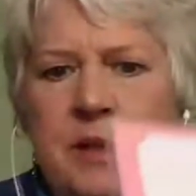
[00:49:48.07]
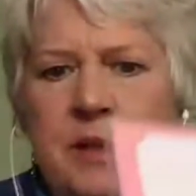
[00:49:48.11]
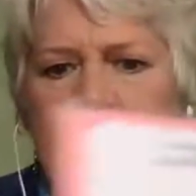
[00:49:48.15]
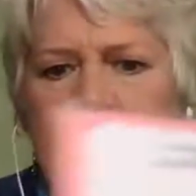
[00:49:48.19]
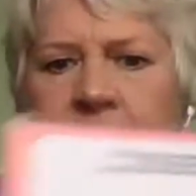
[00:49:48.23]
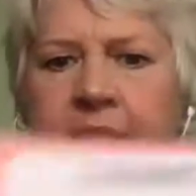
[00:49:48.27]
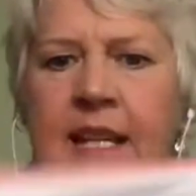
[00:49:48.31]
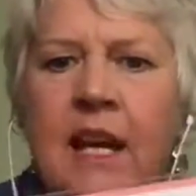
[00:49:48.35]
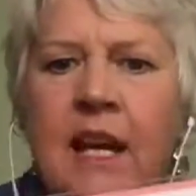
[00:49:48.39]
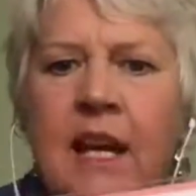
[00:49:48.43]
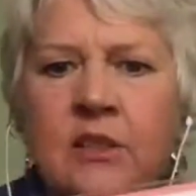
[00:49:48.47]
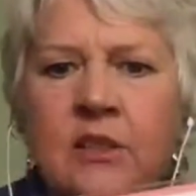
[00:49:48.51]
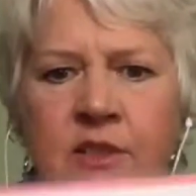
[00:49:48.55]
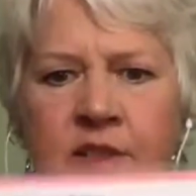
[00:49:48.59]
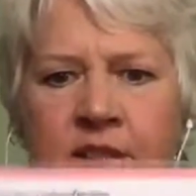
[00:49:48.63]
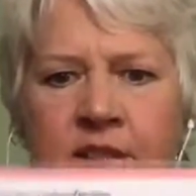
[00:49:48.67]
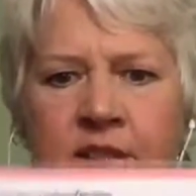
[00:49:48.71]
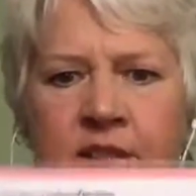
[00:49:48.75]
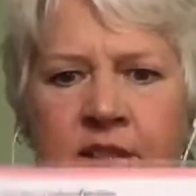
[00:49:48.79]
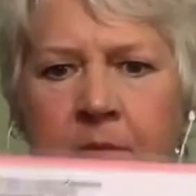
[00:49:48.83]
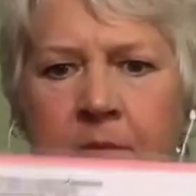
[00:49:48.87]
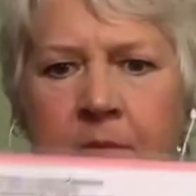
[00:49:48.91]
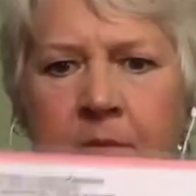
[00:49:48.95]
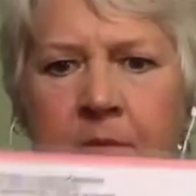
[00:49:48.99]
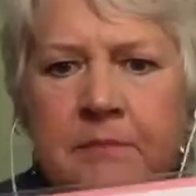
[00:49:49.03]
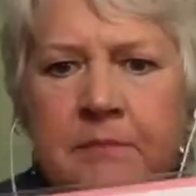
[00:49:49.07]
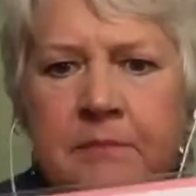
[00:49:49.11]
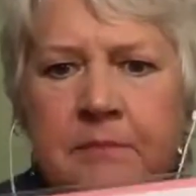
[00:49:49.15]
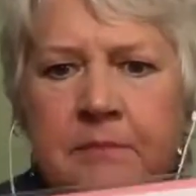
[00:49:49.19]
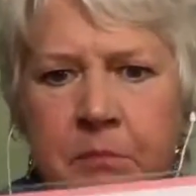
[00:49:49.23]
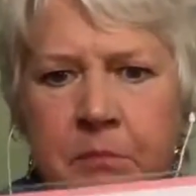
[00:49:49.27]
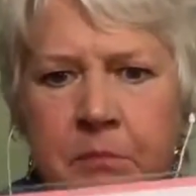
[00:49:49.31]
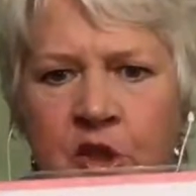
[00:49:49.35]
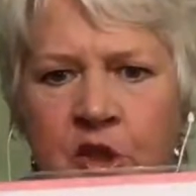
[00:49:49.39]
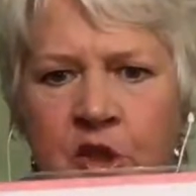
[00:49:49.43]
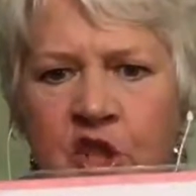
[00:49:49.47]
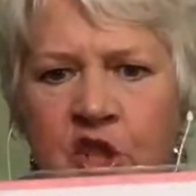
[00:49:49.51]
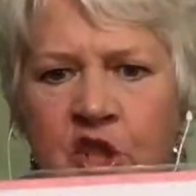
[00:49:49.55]
down. It's like
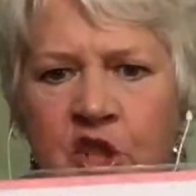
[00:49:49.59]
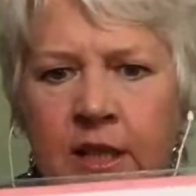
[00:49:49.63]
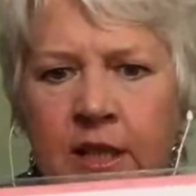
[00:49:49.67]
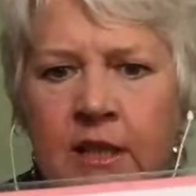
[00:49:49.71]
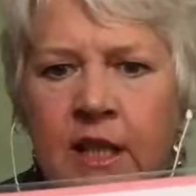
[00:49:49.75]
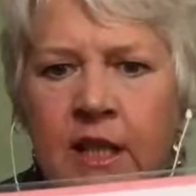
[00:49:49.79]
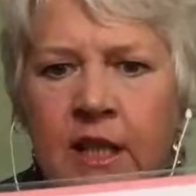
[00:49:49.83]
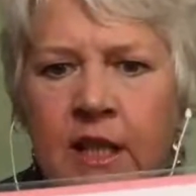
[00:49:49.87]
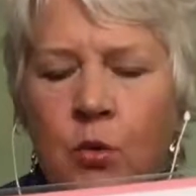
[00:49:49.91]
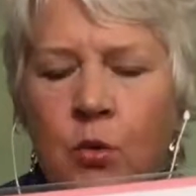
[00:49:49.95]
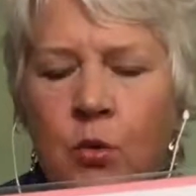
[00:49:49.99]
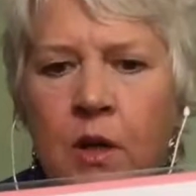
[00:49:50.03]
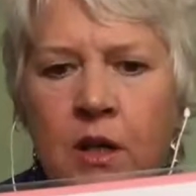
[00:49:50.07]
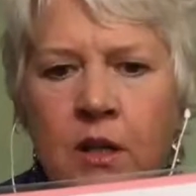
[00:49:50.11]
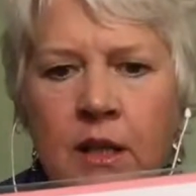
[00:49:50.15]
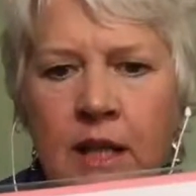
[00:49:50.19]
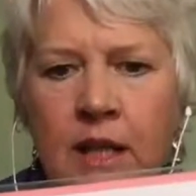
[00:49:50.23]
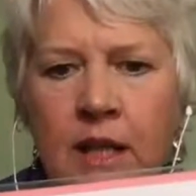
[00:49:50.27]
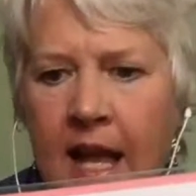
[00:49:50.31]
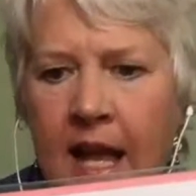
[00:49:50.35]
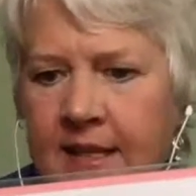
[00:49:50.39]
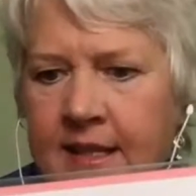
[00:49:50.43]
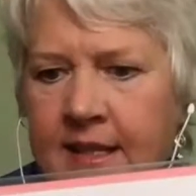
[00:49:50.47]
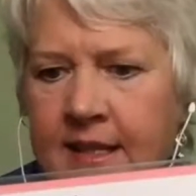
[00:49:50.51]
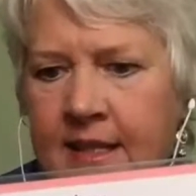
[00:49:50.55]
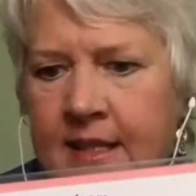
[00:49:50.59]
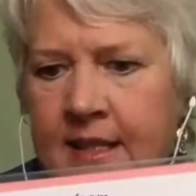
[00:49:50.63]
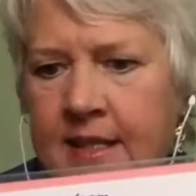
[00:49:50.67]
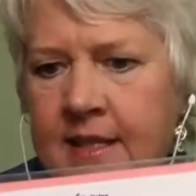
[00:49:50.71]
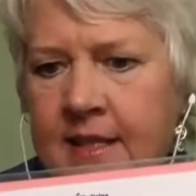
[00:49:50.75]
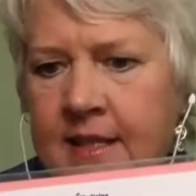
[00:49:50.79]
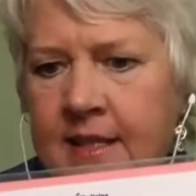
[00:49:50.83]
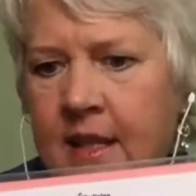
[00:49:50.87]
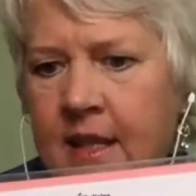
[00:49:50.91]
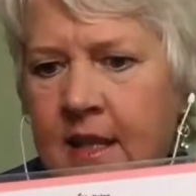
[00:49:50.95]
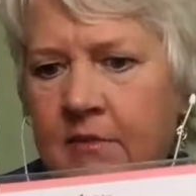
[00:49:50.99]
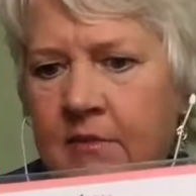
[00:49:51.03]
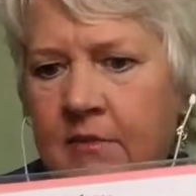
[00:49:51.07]
bullshit. I don't wear glasses.
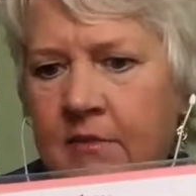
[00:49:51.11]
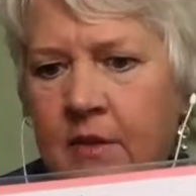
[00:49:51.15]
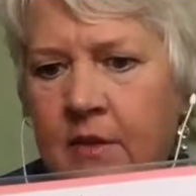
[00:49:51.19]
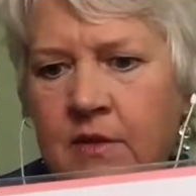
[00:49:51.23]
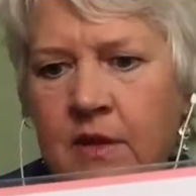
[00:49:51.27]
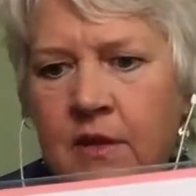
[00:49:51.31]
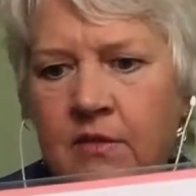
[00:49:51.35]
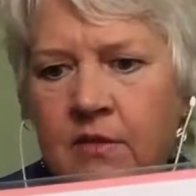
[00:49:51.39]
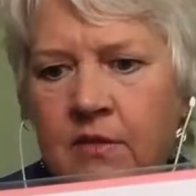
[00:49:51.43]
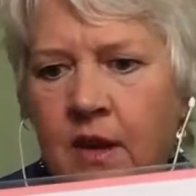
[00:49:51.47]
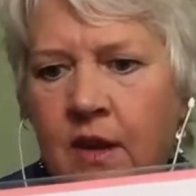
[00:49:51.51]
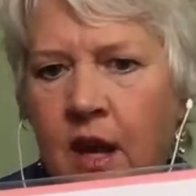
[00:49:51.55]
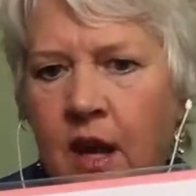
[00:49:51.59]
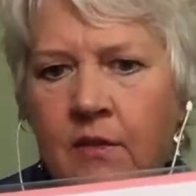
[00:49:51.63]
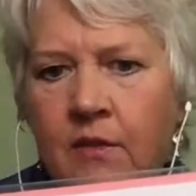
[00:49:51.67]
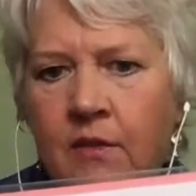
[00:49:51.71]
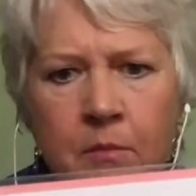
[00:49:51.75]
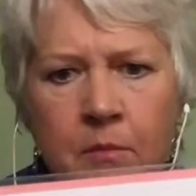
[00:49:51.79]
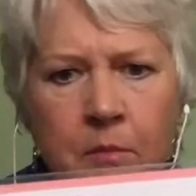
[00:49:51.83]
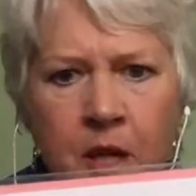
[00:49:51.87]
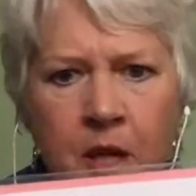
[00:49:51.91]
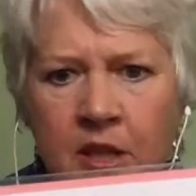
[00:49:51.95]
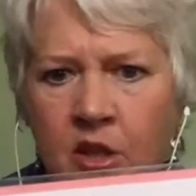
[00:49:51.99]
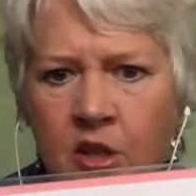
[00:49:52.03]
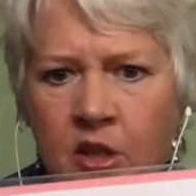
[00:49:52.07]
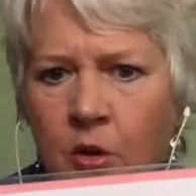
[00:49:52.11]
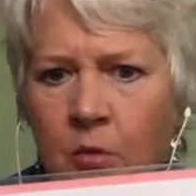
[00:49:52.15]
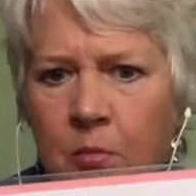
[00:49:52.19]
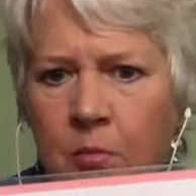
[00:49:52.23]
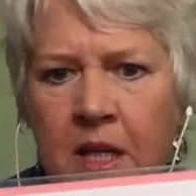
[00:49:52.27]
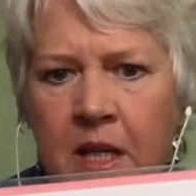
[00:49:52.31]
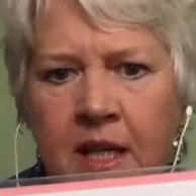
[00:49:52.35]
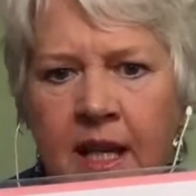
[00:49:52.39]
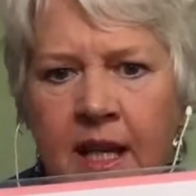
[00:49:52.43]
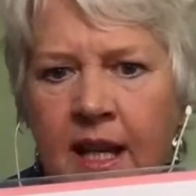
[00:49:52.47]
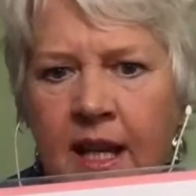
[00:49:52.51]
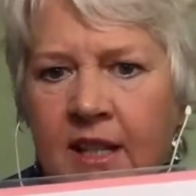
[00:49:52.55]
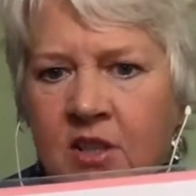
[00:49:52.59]
I'm 55. I'm on no
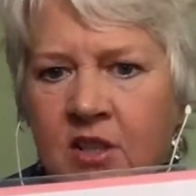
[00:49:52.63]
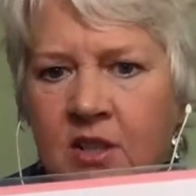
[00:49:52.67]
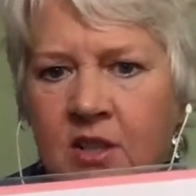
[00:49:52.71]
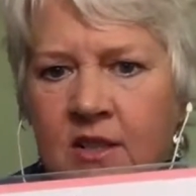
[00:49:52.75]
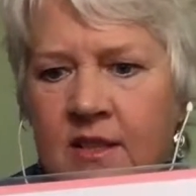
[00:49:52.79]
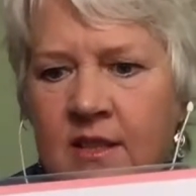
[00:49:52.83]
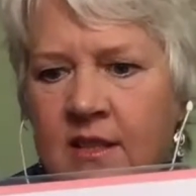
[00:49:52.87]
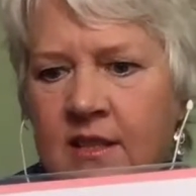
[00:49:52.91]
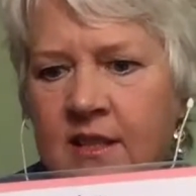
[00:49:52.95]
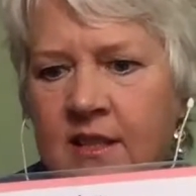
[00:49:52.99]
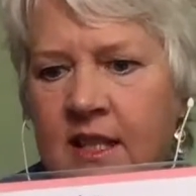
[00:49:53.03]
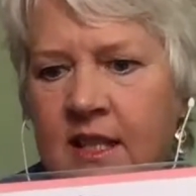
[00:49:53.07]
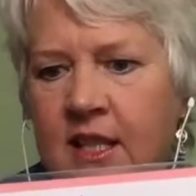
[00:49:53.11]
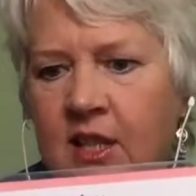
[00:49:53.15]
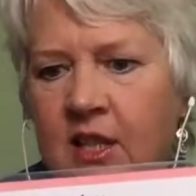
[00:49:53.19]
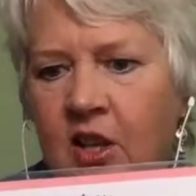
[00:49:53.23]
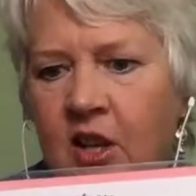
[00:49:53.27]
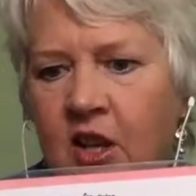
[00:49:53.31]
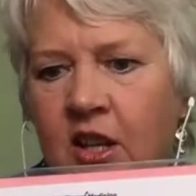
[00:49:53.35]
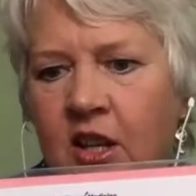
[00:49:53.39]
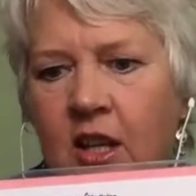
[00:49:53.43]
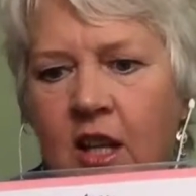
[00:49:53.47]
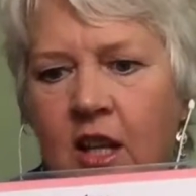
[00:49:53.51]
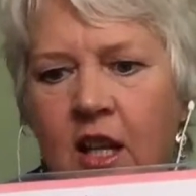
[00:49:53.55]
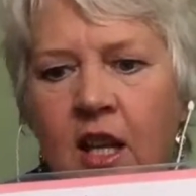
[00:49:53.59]
medications at all.